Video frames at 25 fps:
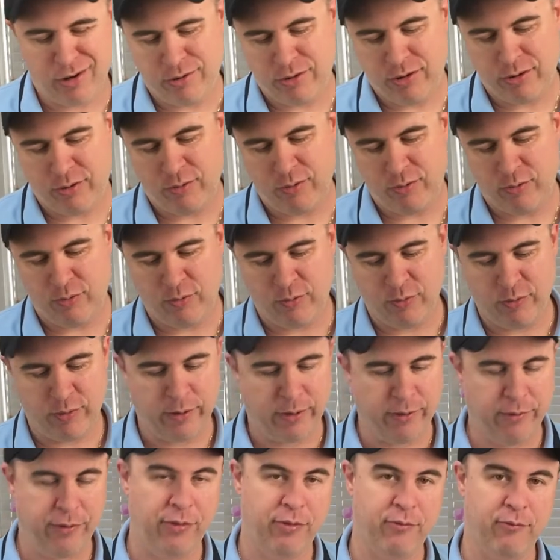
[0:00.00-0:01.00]
to
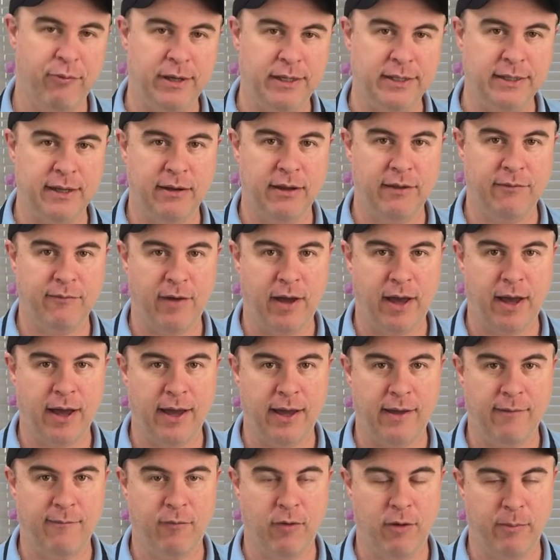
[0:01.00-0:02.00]
do
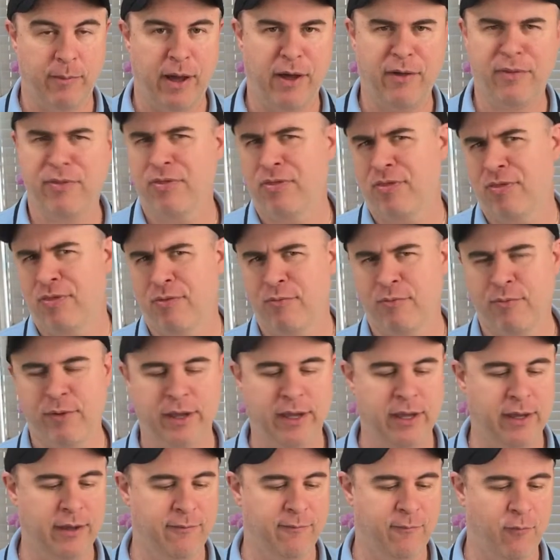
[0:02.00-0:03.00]
375 for about
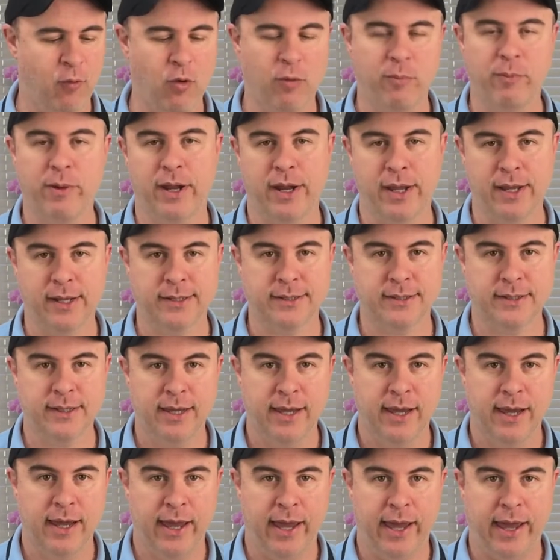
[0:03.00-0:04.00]
3-4 minutes,
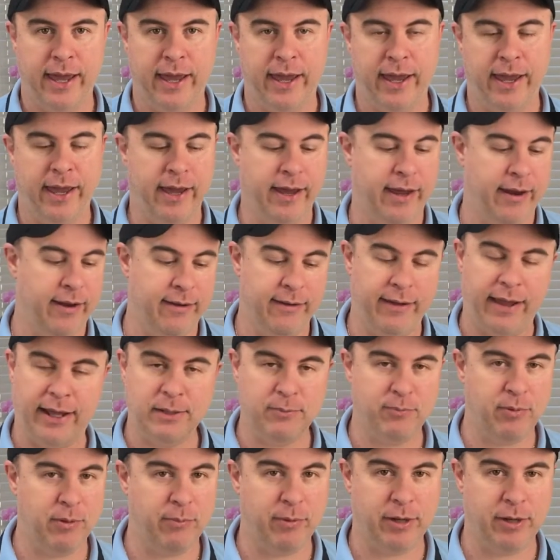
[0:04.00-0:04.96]
and that's pretty